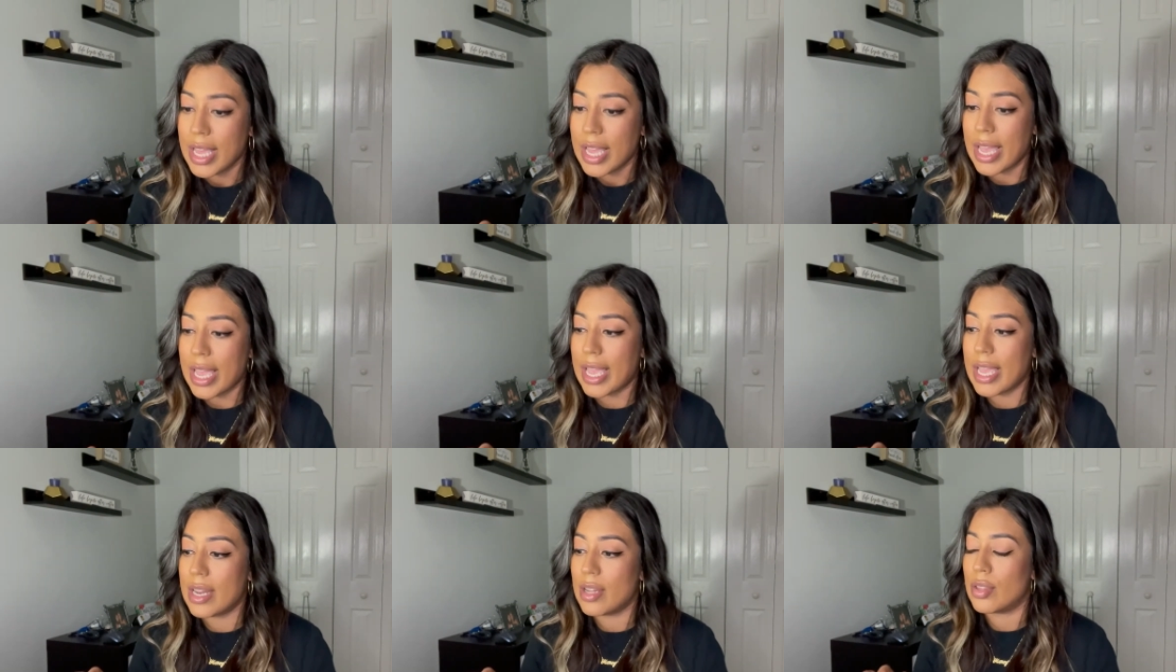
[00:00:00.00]

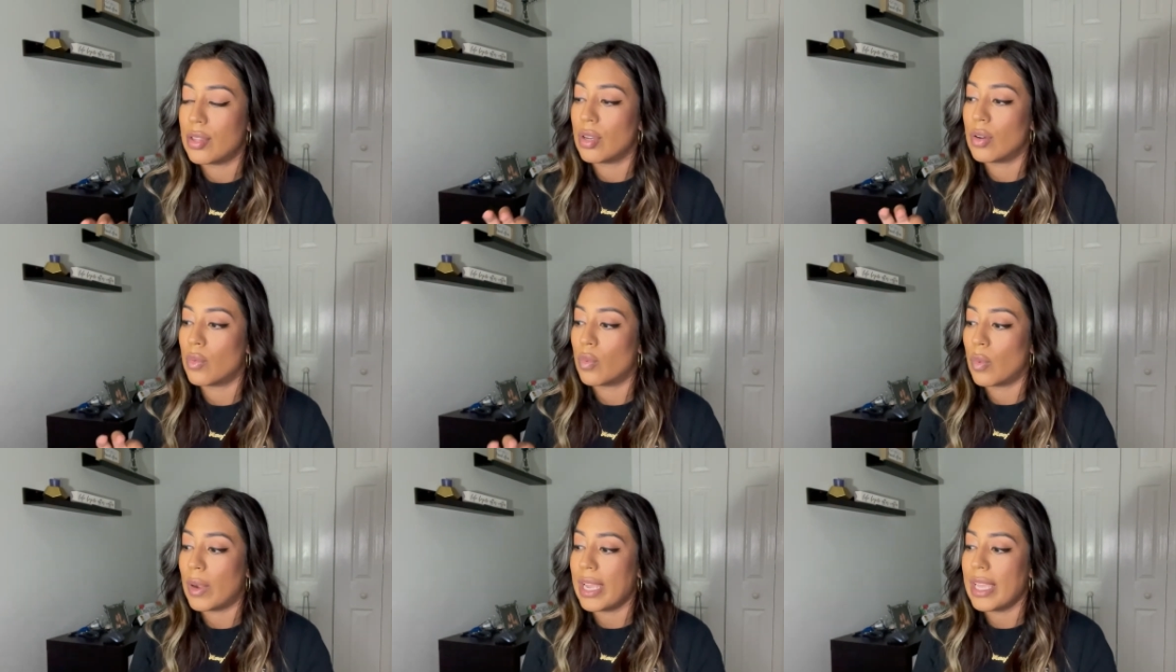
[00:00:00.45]
And the
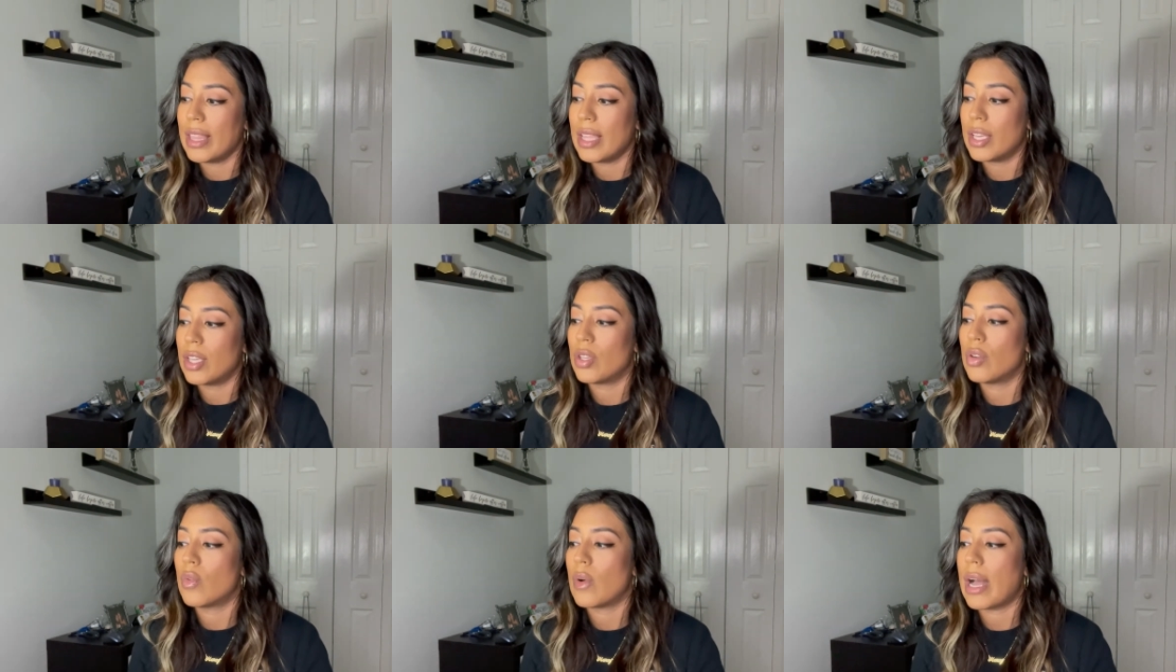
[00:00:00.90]
way
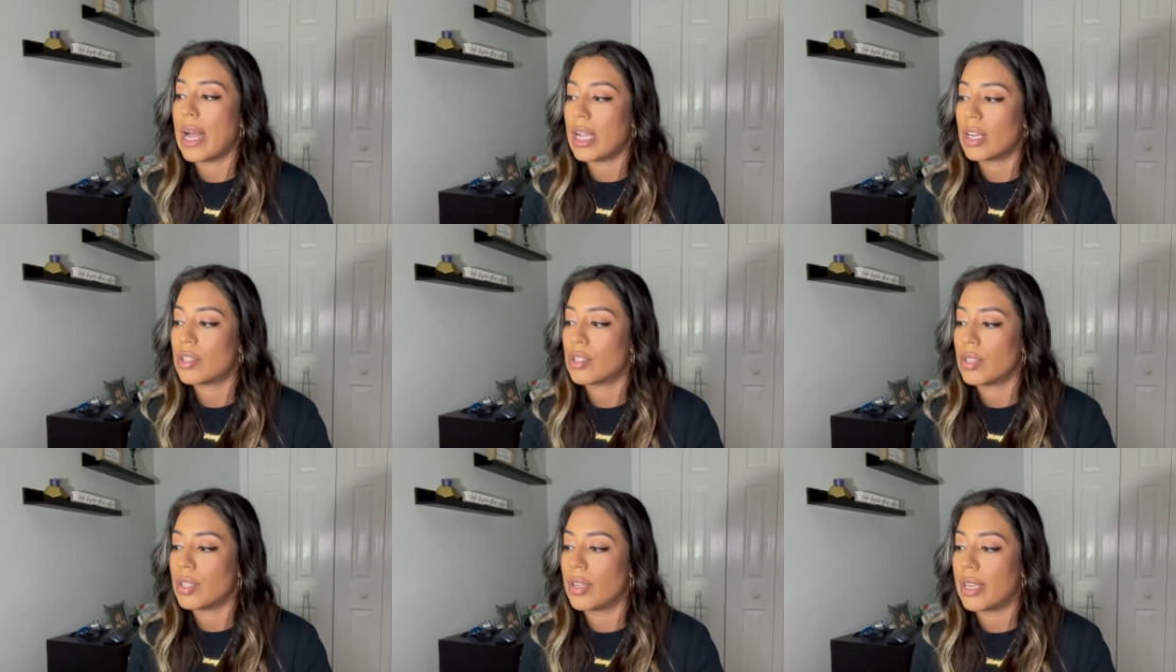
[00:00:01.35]
that you
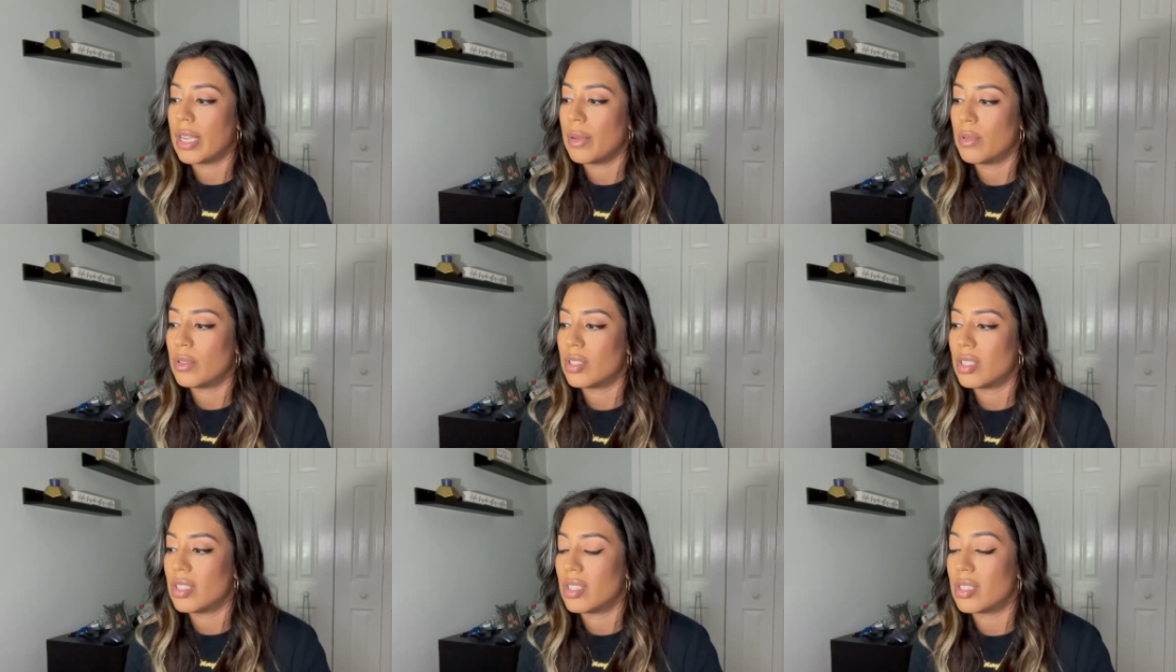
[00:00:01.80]
actually are
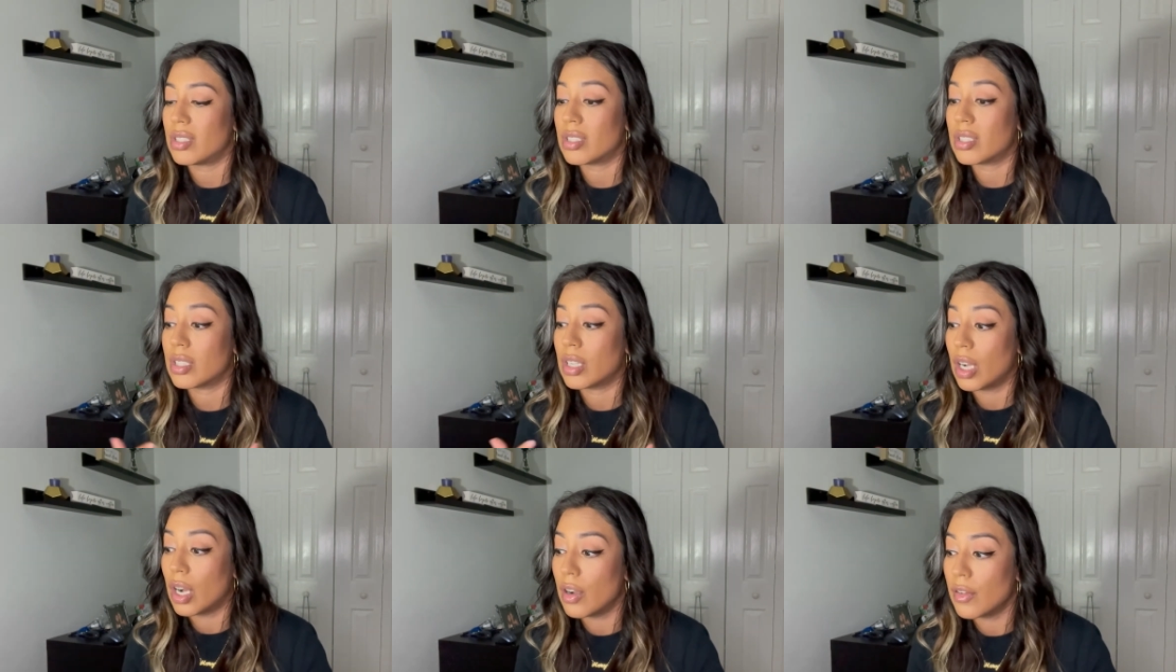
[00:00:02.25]
able to
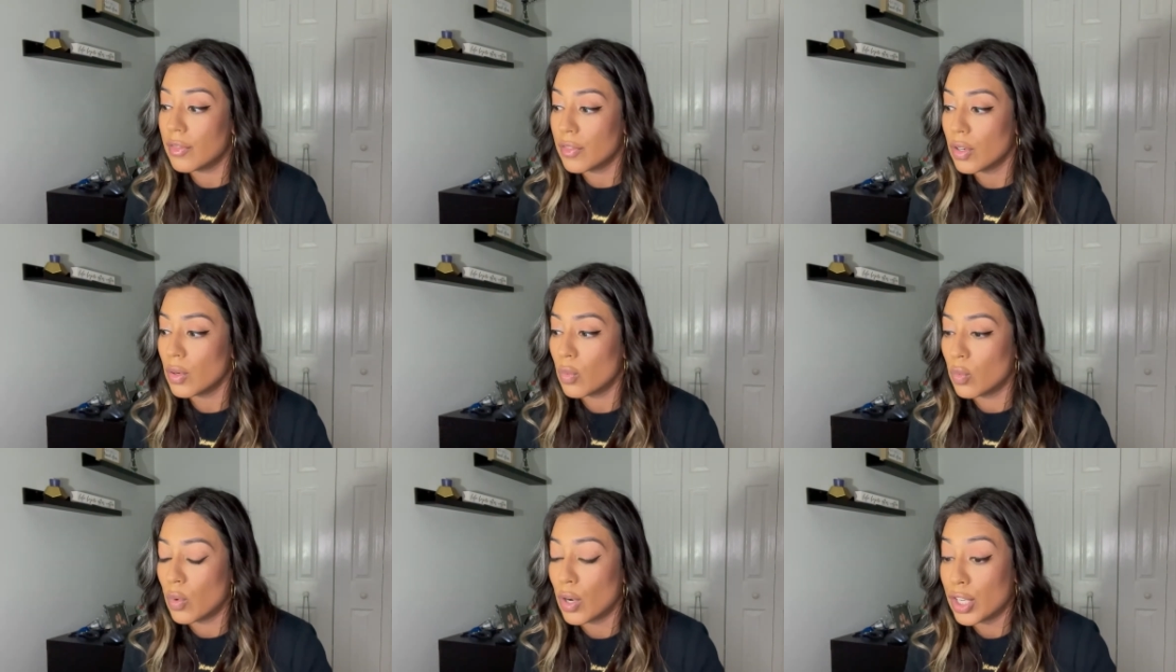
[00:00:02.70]

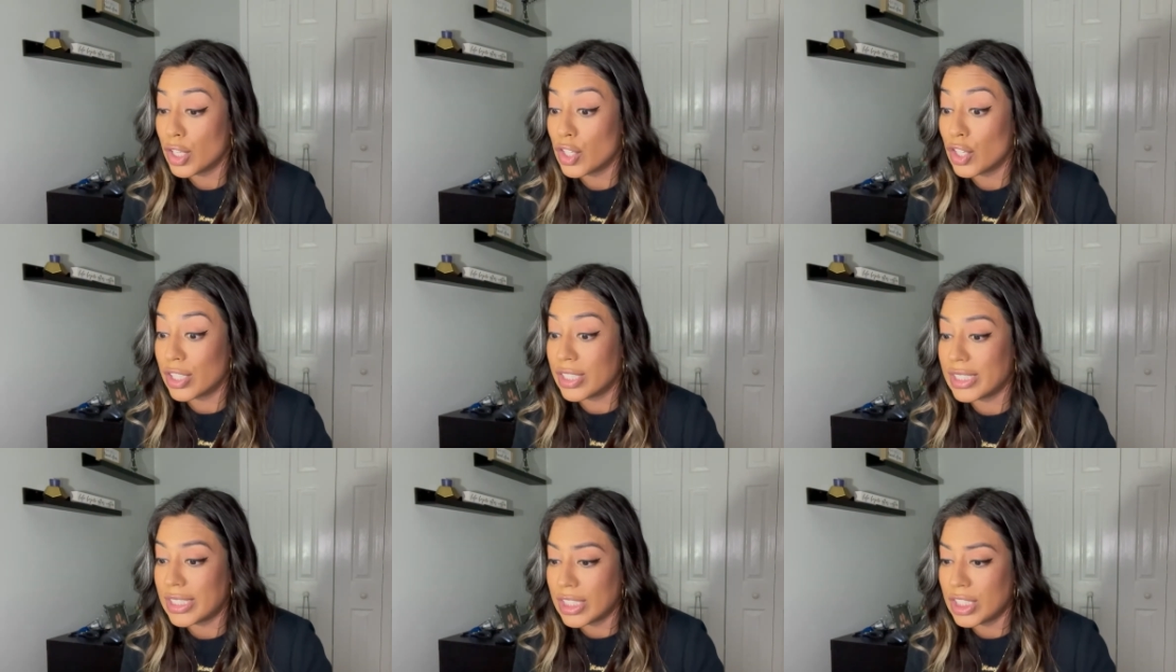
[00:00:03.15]
discover what
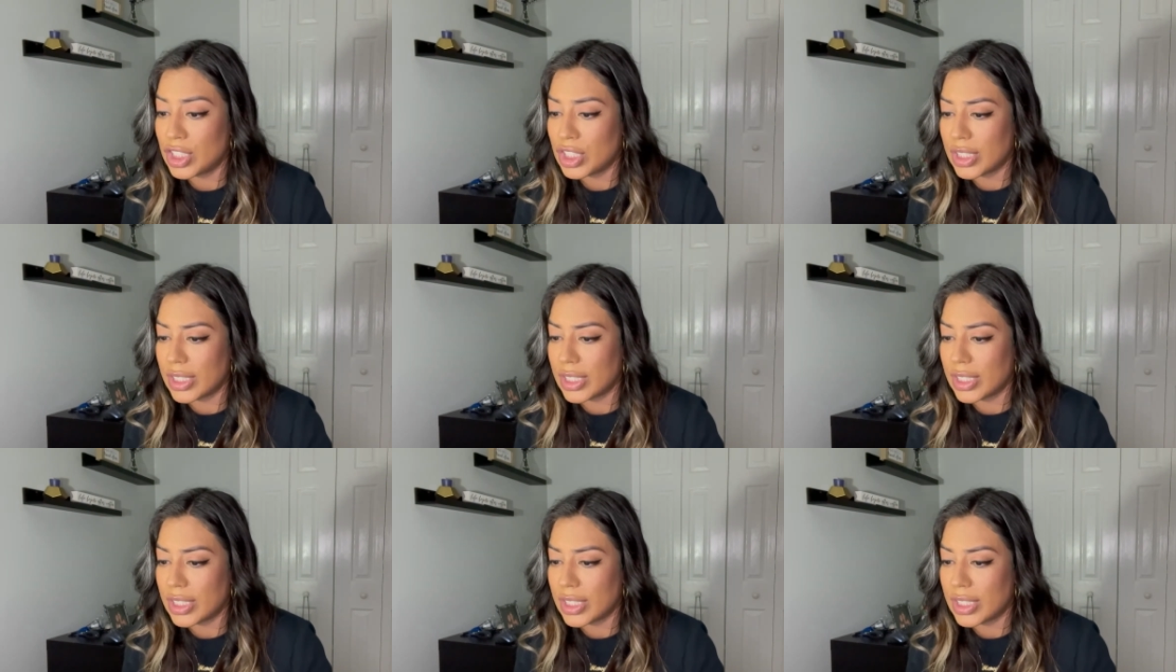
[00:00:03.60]
your niche